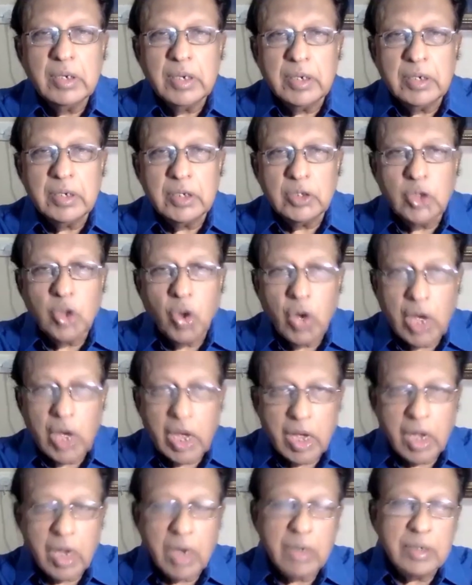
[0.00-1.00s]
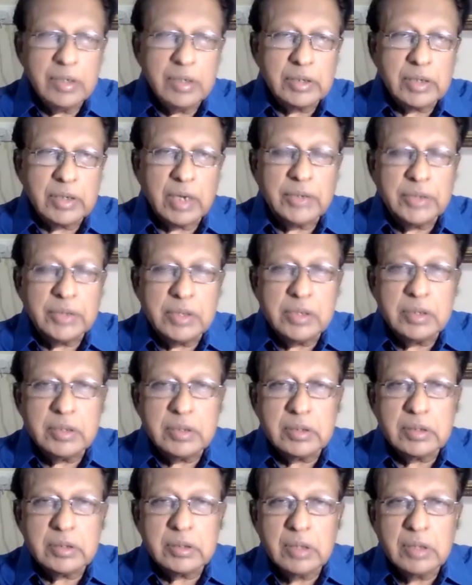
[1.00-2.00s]
in the Doha
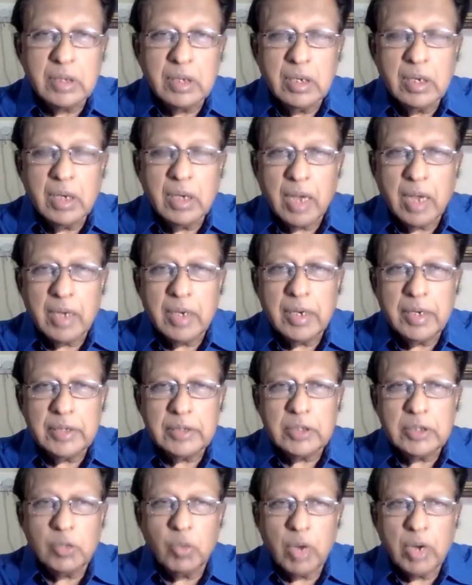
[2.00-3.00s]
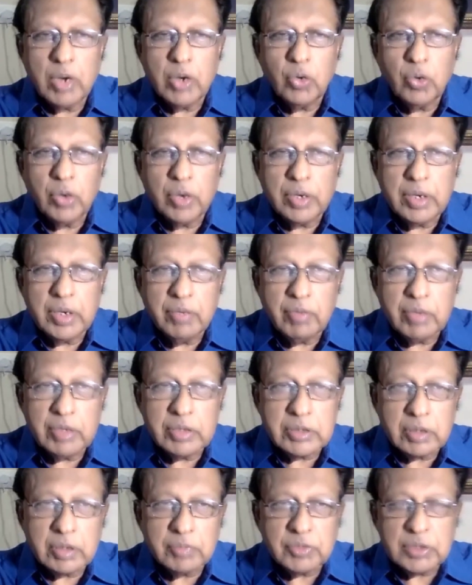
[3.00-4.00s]
discussions and he is the one who had given
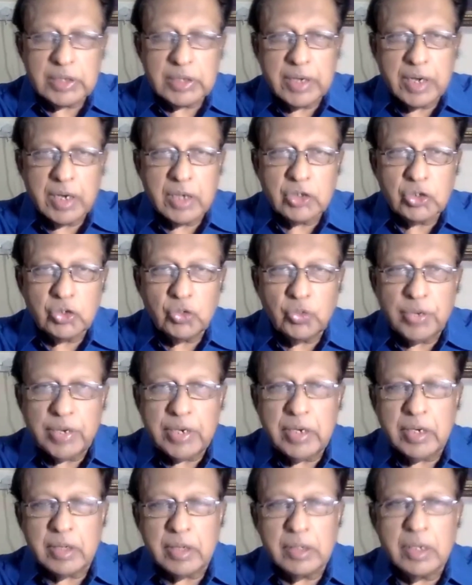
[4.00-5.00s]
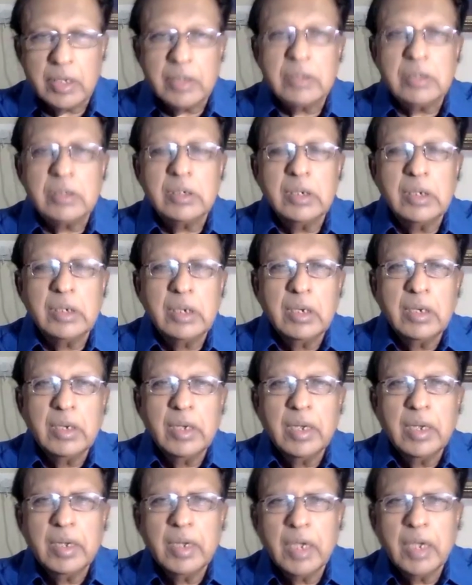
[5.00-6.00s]
some signals to India that
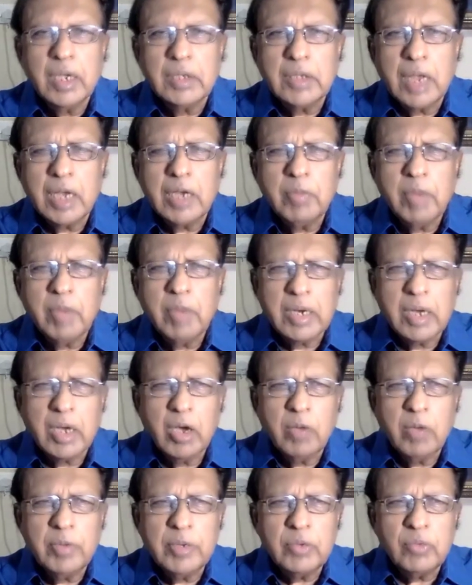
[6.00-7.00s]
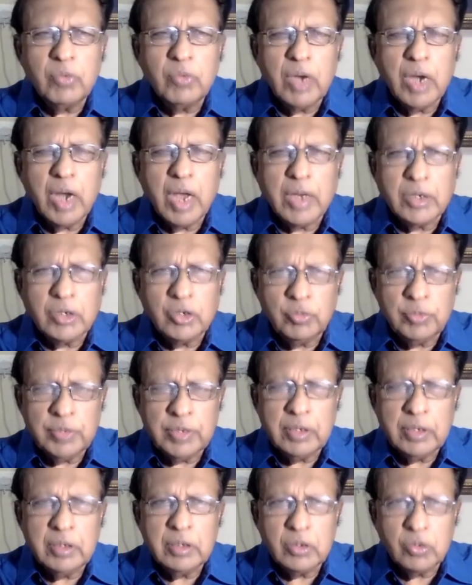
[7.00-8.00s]
uh, Taliban government would like to
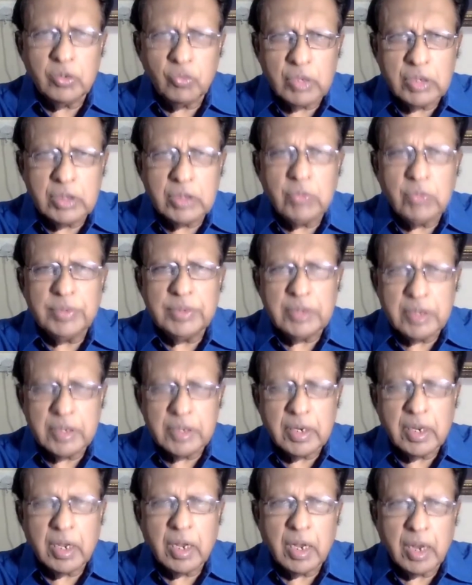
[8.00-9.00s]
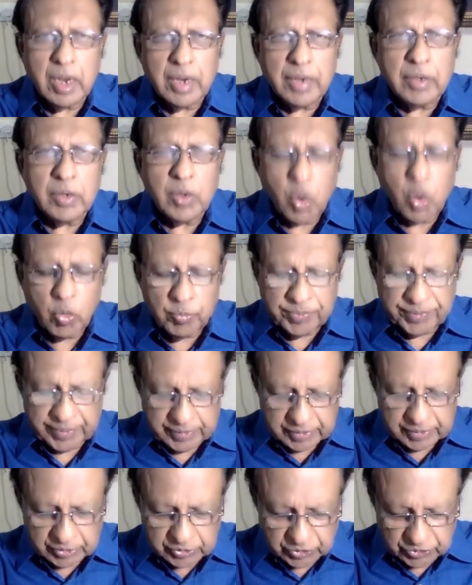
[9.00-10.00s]
be to work with India and
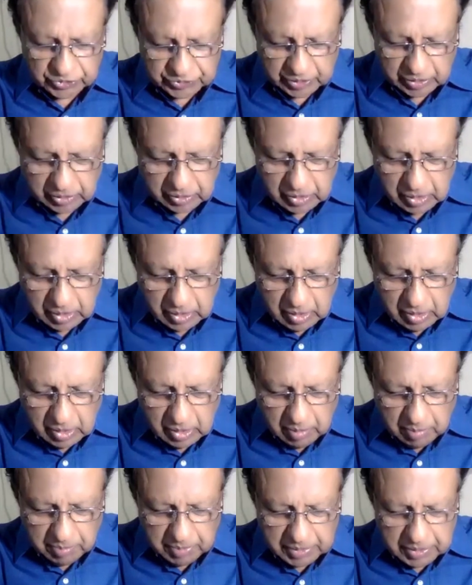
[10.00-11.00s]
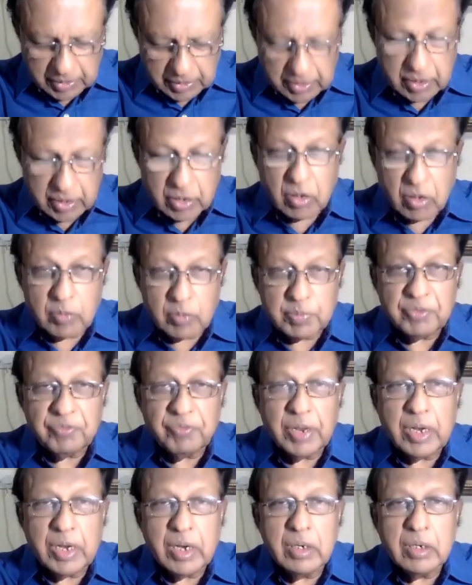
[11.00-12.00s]
cooperate, etc. But he did not
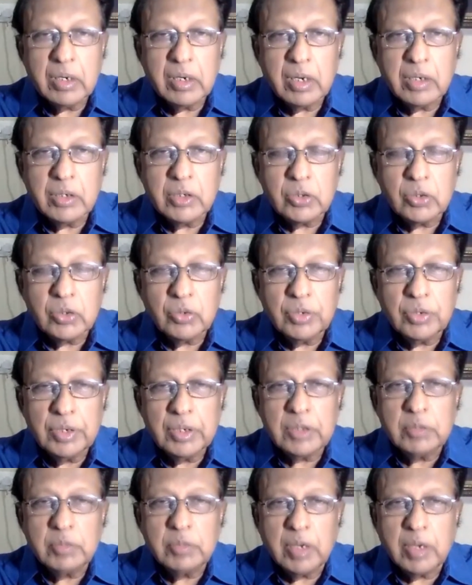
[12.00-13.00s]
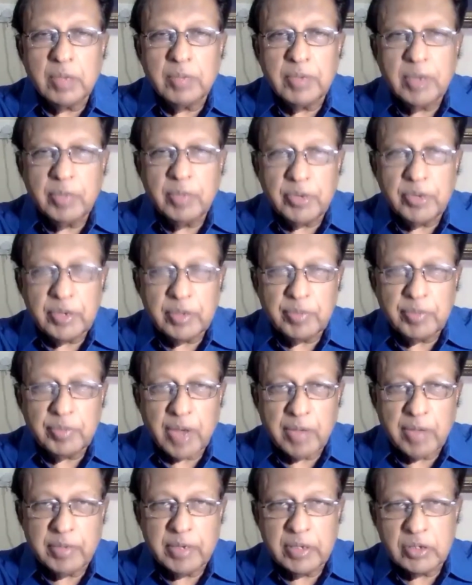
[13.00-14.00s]
prevail, and so he has become deputy
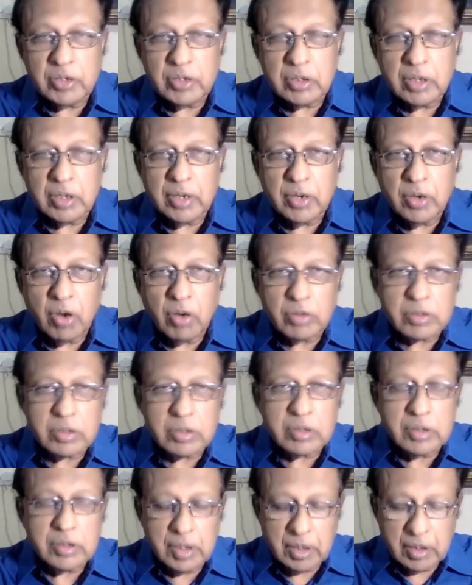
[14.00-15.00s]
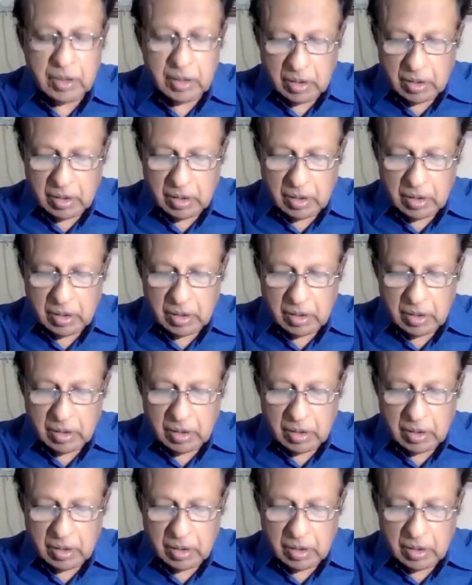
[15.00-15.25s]
prime minister and not the